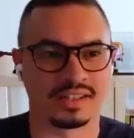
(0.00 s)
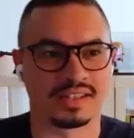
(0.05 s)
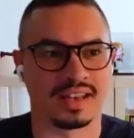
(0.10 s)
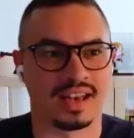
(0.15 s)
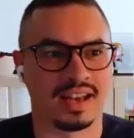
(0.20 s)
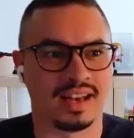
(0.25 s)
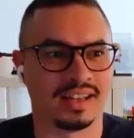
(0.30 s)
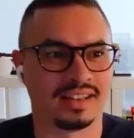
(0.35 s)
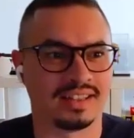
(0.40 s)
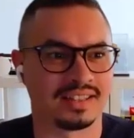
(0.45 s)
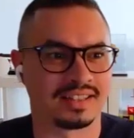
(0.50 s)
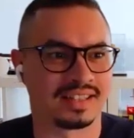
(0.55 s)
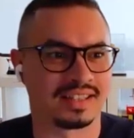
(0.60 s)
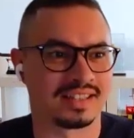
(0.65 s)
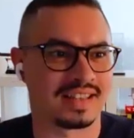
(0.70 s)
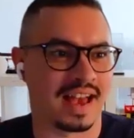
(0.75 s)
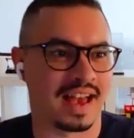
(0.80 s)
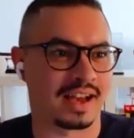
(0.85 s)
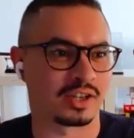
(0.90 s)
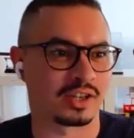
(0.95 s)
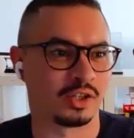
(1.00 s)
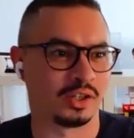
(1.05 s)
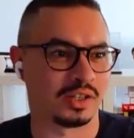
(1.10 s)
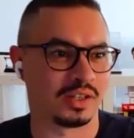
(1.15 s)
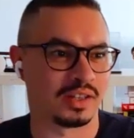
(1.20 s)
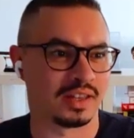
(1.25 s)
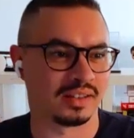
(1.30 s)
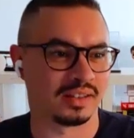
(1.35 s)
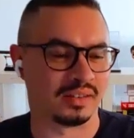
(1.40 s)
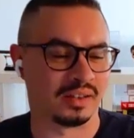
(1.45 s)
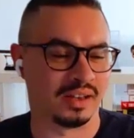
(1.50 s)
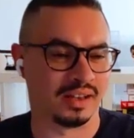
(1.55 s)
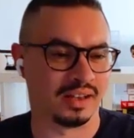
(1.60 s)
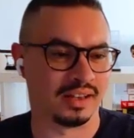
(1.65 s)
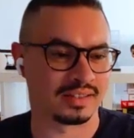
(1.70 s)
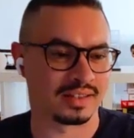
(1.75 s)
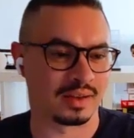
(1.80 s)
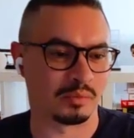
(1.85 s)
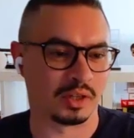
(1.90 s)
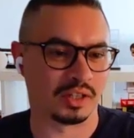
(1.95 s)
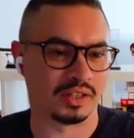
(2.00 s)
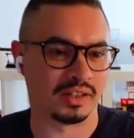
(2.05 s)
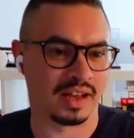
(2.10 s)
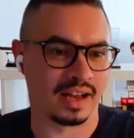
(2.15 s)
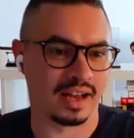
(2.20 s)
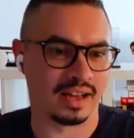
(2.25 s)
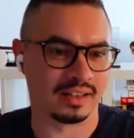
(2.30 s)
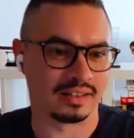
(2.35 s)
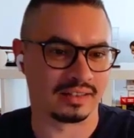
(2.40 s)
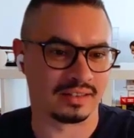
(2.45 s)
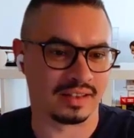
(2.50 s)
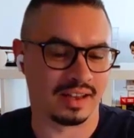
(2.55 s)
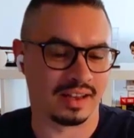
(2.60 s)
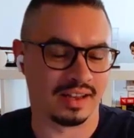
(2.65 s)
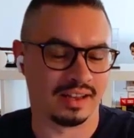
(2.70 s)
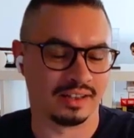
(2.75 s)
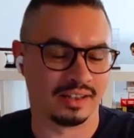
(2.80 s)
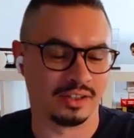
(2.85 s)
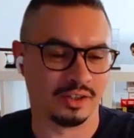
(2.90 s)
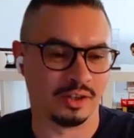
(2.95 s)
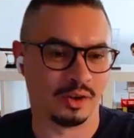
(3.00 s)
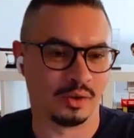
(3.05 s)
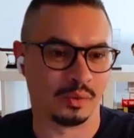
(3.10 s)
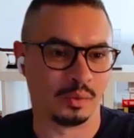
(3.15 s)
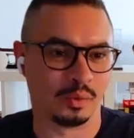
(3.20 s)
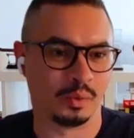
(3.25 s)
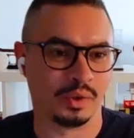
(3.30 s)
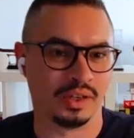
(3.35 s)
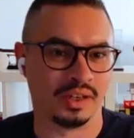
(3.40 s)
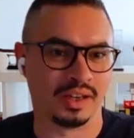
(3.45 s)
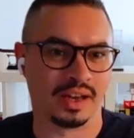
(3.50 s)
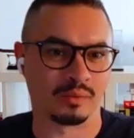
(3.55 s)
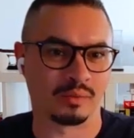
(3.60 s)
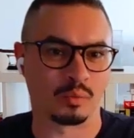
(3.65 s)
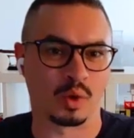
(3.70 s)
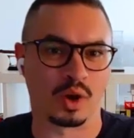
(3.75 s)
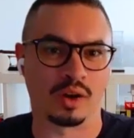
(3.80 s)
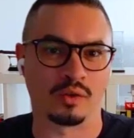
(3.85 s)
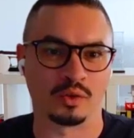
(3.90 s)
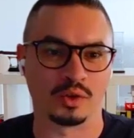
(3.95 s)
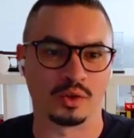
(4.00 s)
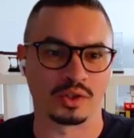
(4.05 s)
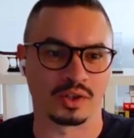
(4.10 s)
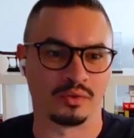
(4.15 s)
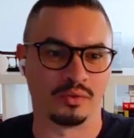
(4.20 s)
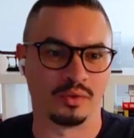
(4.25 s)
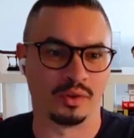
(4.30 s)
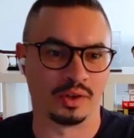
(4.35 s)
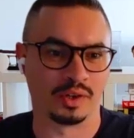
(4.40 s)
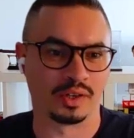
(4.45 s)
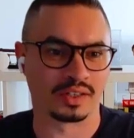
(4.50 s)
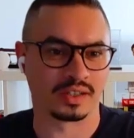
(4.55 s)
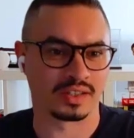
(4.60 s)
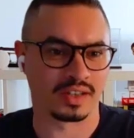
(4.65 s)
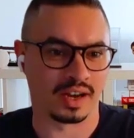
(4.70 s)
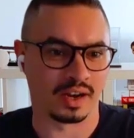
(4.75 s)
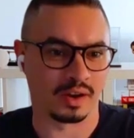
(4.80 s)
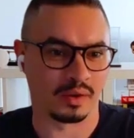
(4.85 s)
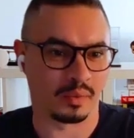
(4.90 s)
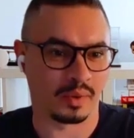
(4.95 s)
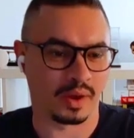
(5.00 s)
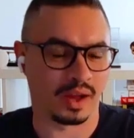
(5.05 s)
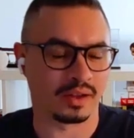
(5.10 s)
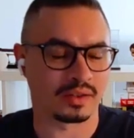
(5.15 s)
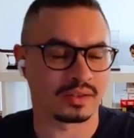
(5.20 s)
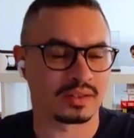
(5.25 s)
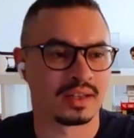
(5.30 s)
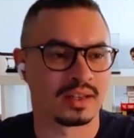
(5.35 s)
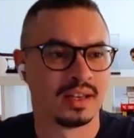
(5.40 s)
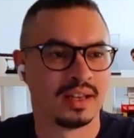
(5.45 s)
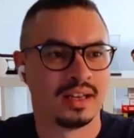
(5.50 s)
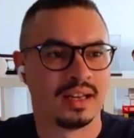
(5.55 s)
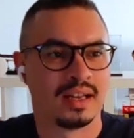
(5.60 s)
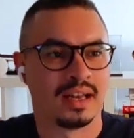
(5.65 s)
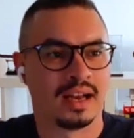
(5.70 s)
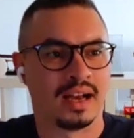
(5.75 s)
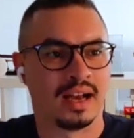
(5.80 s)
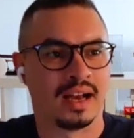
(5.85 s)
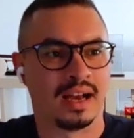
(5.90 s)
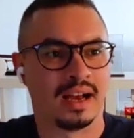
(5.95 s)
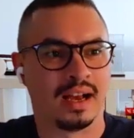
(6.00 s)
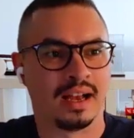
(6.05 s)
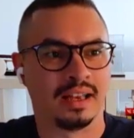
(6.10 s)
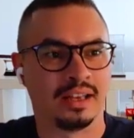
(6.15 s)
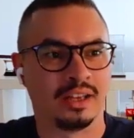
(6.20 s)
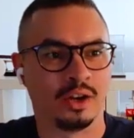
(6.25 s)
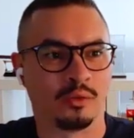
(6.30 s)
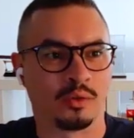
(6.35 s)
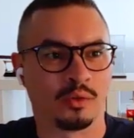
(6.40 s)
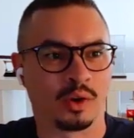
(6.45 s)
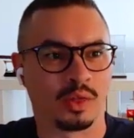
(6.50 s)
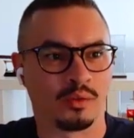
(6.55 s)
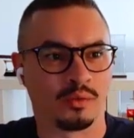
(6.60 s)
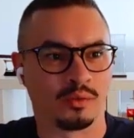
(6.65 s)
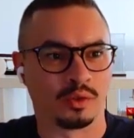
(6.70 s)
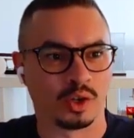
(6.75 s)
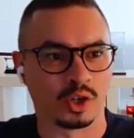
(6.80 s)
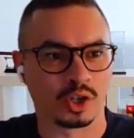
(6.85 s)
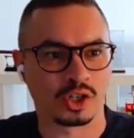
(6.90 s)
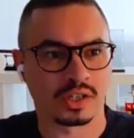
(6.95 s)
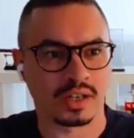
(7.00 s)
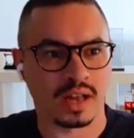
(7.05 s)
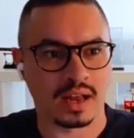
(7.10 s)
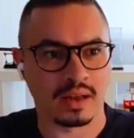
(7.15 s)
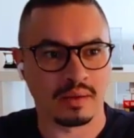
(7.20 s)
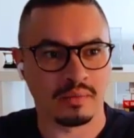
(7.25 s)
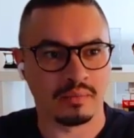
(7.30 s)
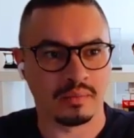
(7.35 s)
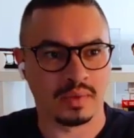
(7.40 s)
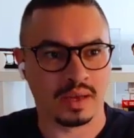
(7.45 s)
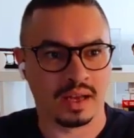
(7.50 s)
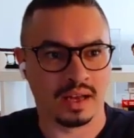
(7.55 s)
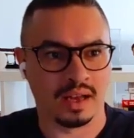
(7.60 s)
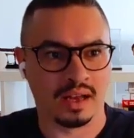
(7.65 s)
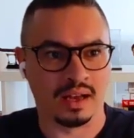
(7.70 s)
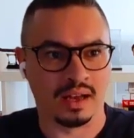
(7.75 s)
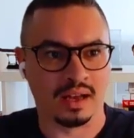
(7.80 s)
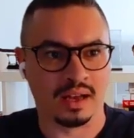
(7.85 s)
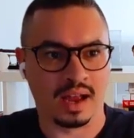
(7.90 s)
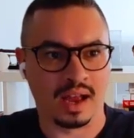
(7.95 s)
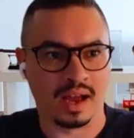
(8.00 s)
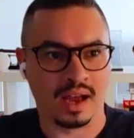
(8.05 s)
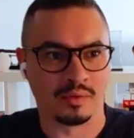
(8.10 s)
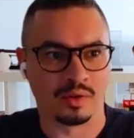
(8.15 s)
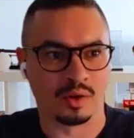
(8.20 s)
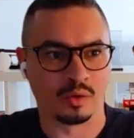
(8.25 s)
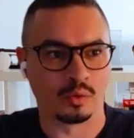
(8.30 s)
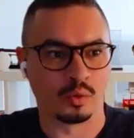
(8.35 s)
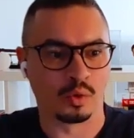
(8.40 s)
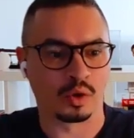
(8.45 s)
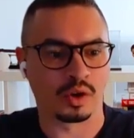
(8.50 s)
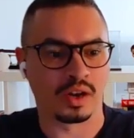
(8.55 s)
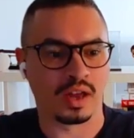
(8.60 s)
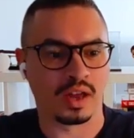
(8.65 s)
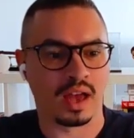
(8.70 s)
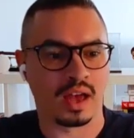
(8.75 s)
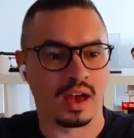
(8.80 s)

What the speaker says: is actually something that we at Broadvoice are very excited about. For the first time ever, we're going to